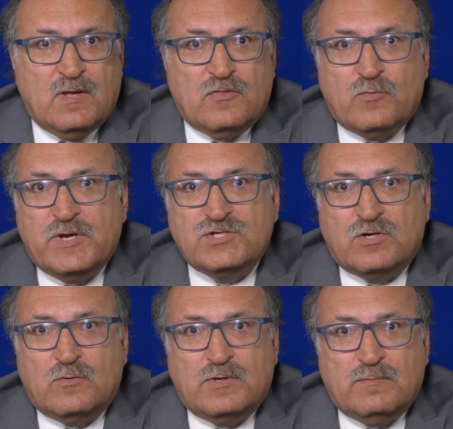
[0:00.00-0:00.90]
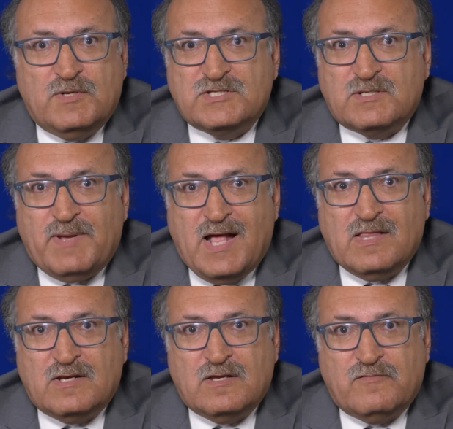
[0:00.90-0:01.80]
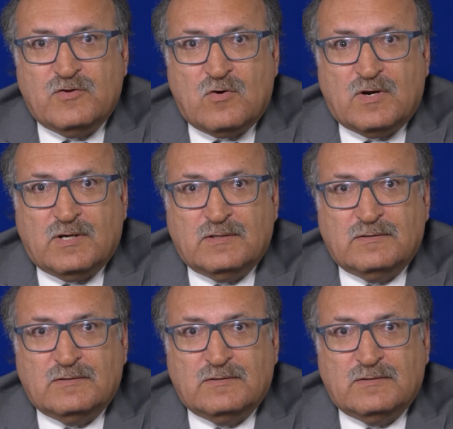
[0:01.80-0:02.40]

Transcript: the Regional Municipality of York,